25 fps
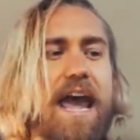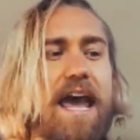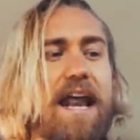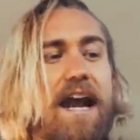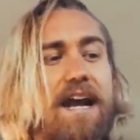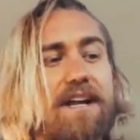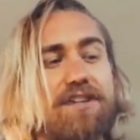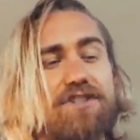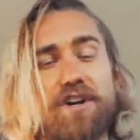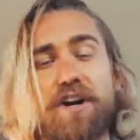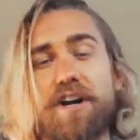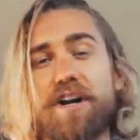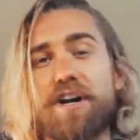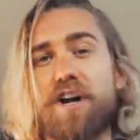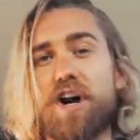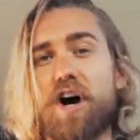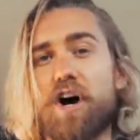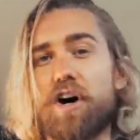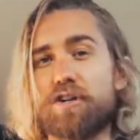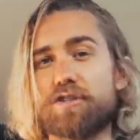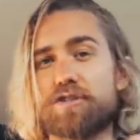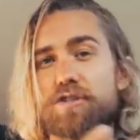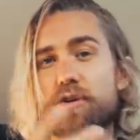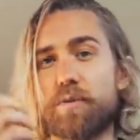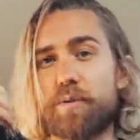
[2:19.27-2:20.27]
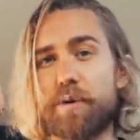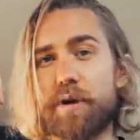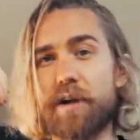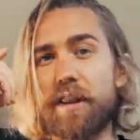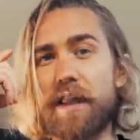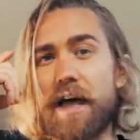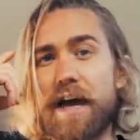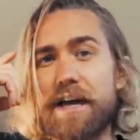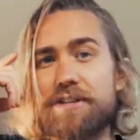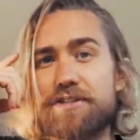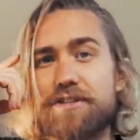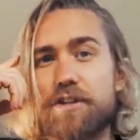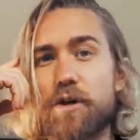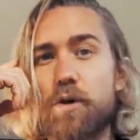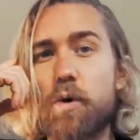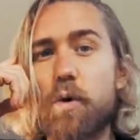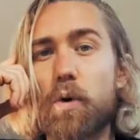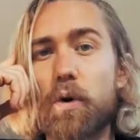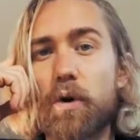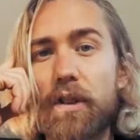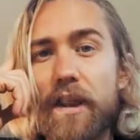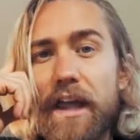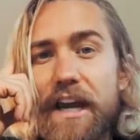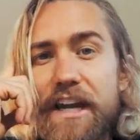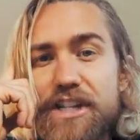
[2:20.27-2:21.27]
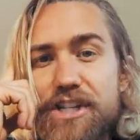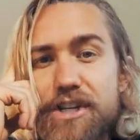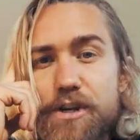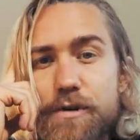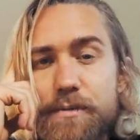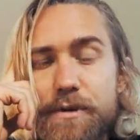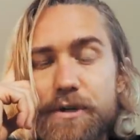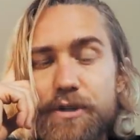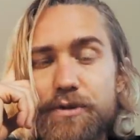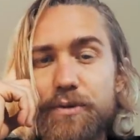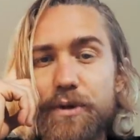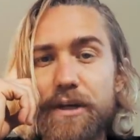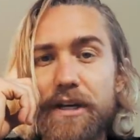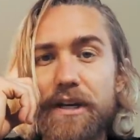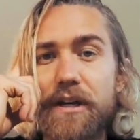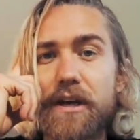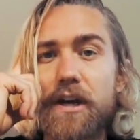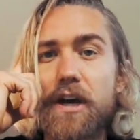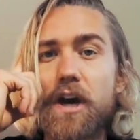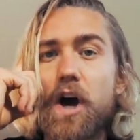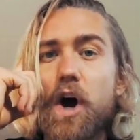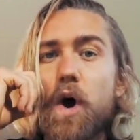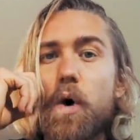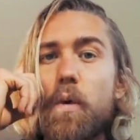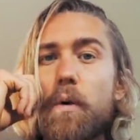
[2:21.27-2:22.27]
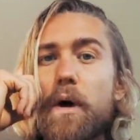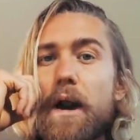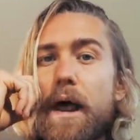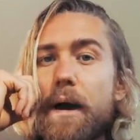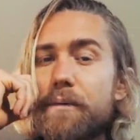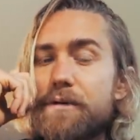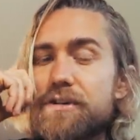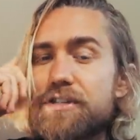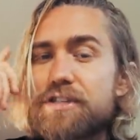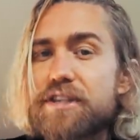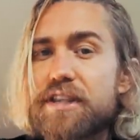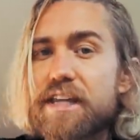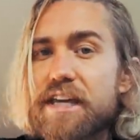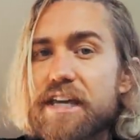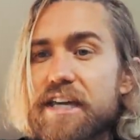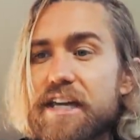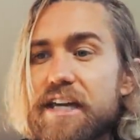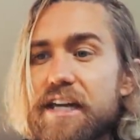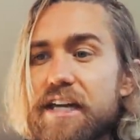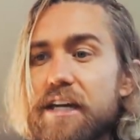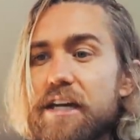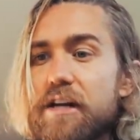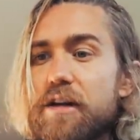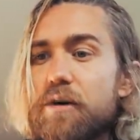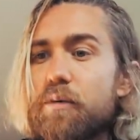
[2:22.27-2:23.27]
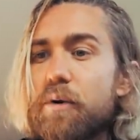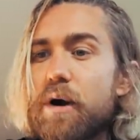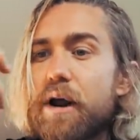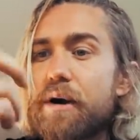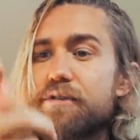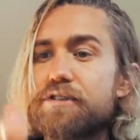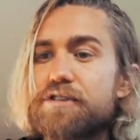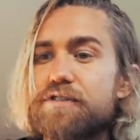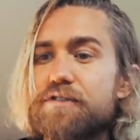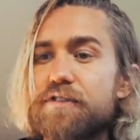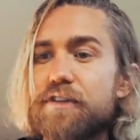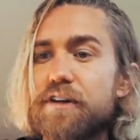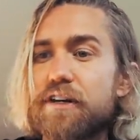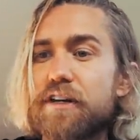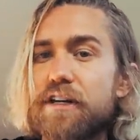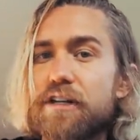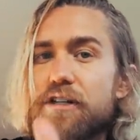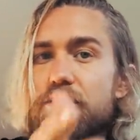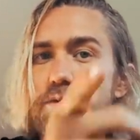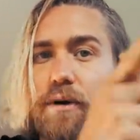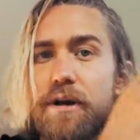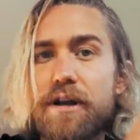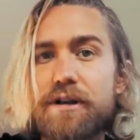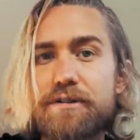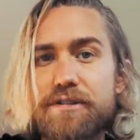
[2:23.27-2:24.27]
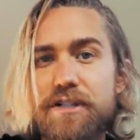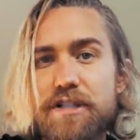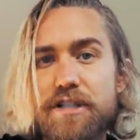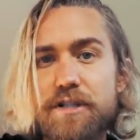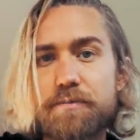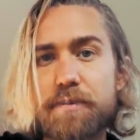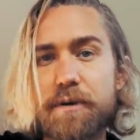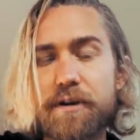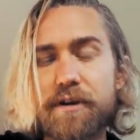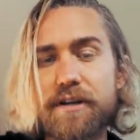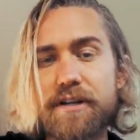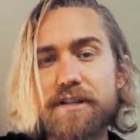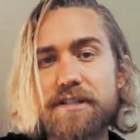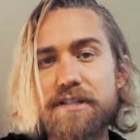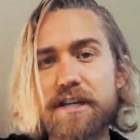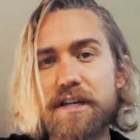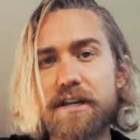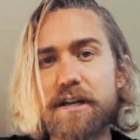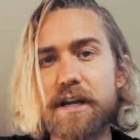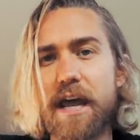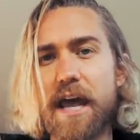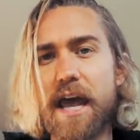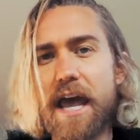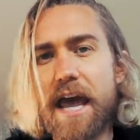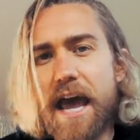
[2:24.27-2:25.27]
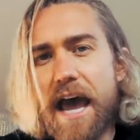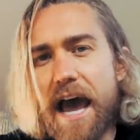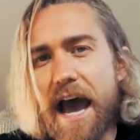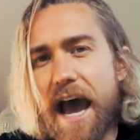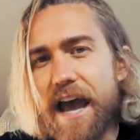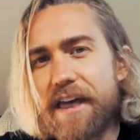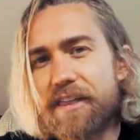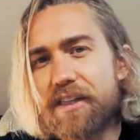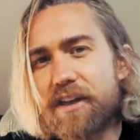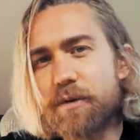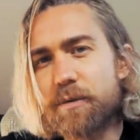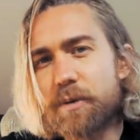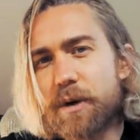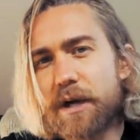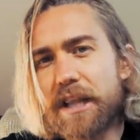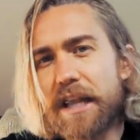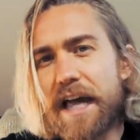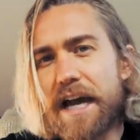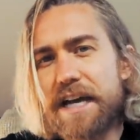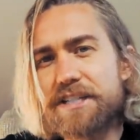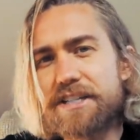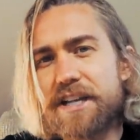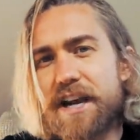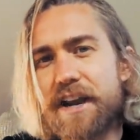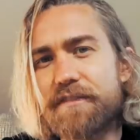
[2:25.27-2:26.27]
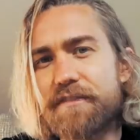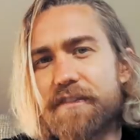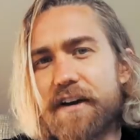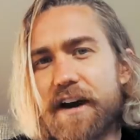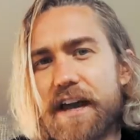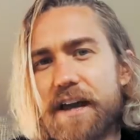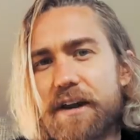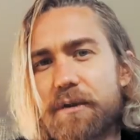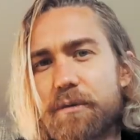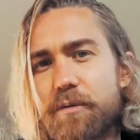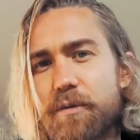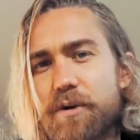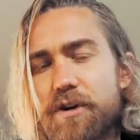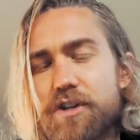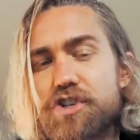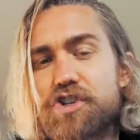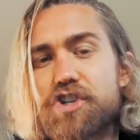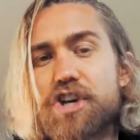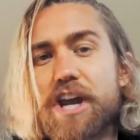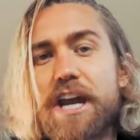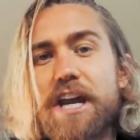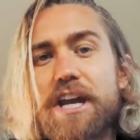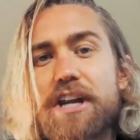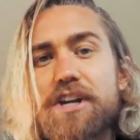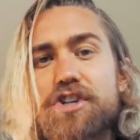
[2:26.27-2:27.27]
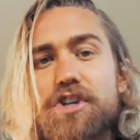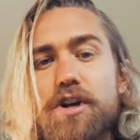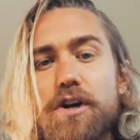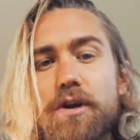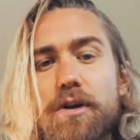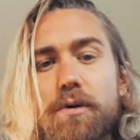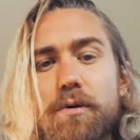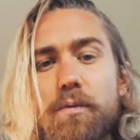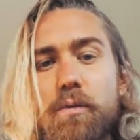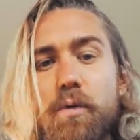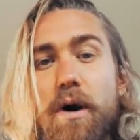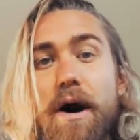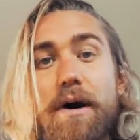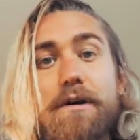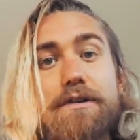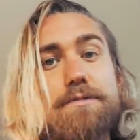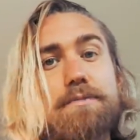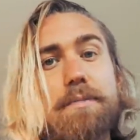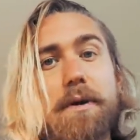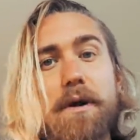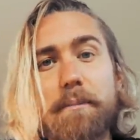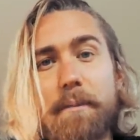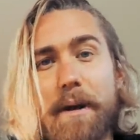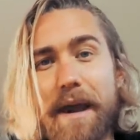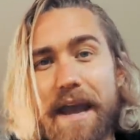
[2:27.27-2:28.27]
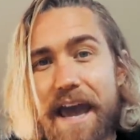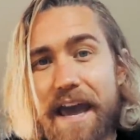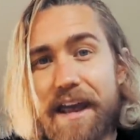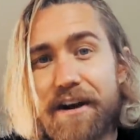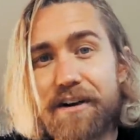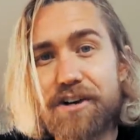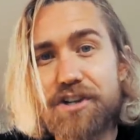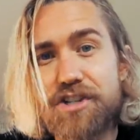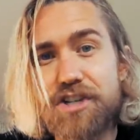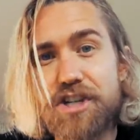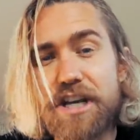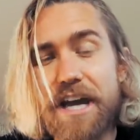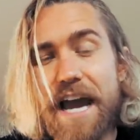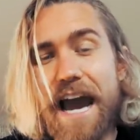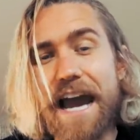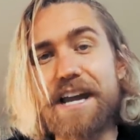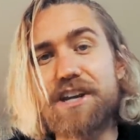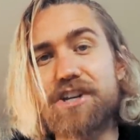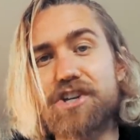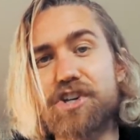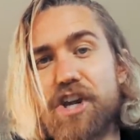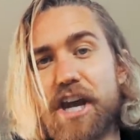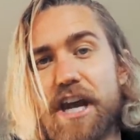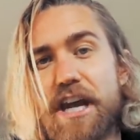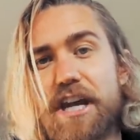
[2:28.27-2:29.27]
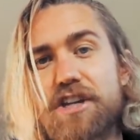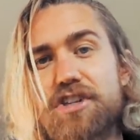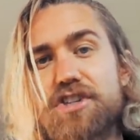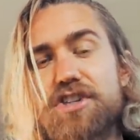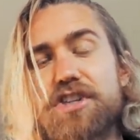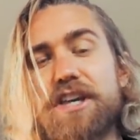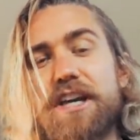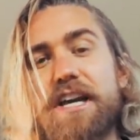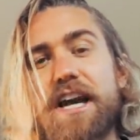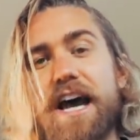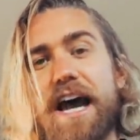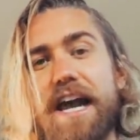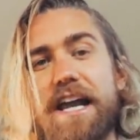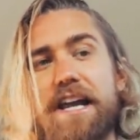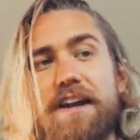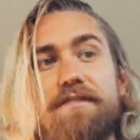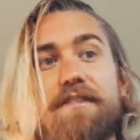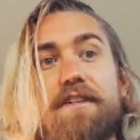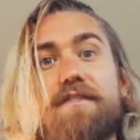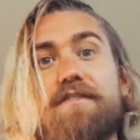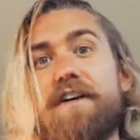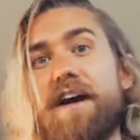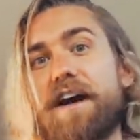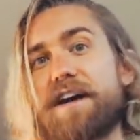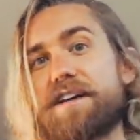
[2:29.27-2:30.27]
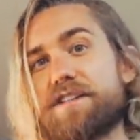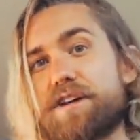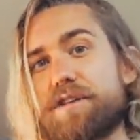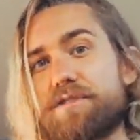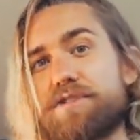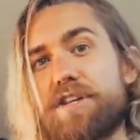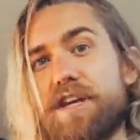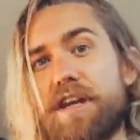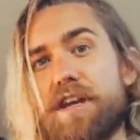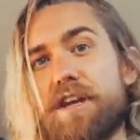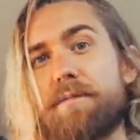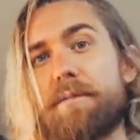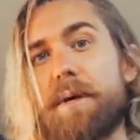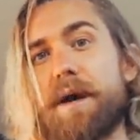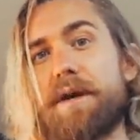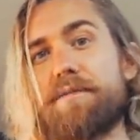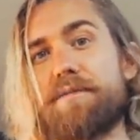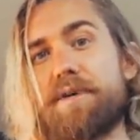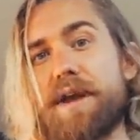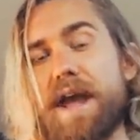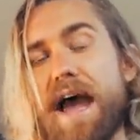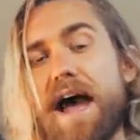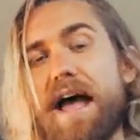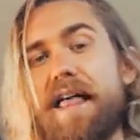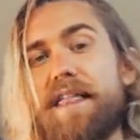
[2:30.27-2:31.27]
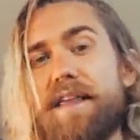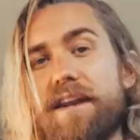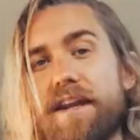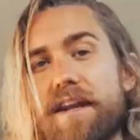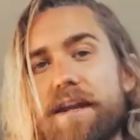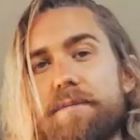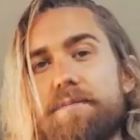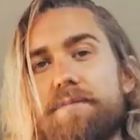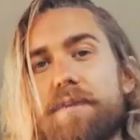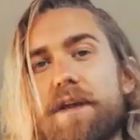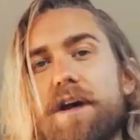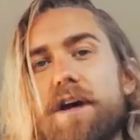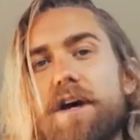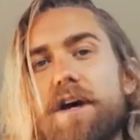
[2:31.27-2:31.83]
and I started to also realize the correlation between what I was thinking to what I was feeling to what I was experiencing, I then realized that if I would change where I was putting my energy, I changed the kind of effects I was getting in my reality.